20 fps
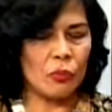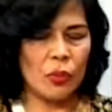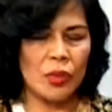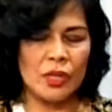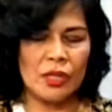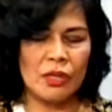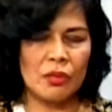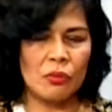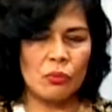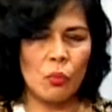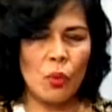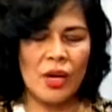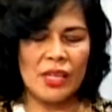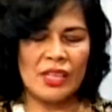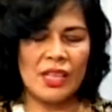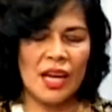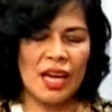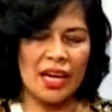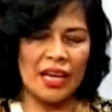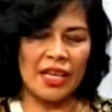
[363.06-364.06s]
with what
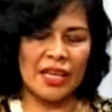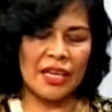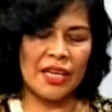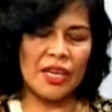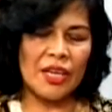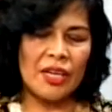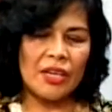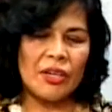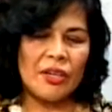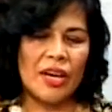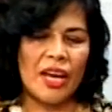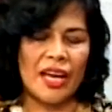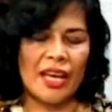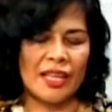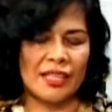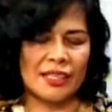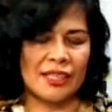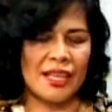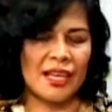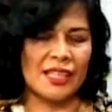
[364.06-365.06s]
I hear
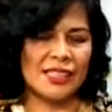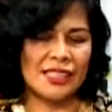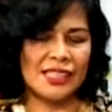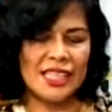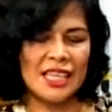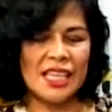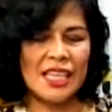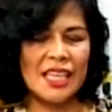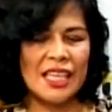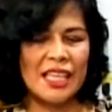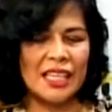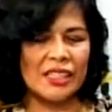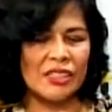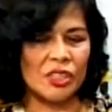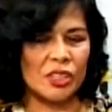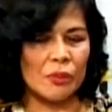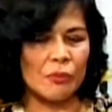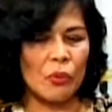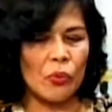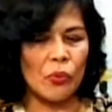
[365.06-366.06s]
and see in
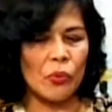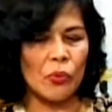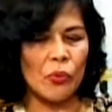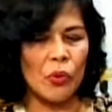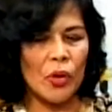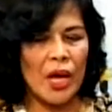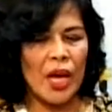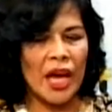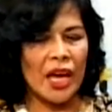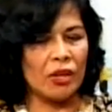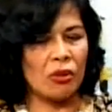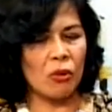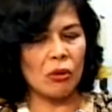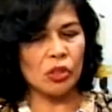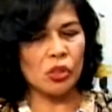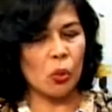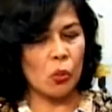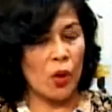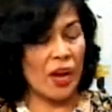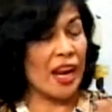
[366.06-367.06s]
Cebu, and
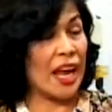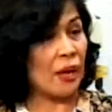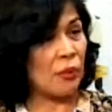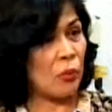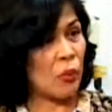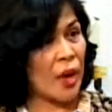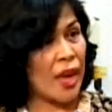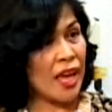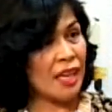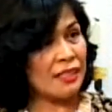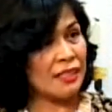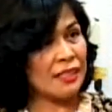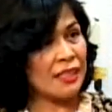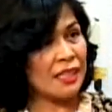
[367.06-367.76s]
also what I read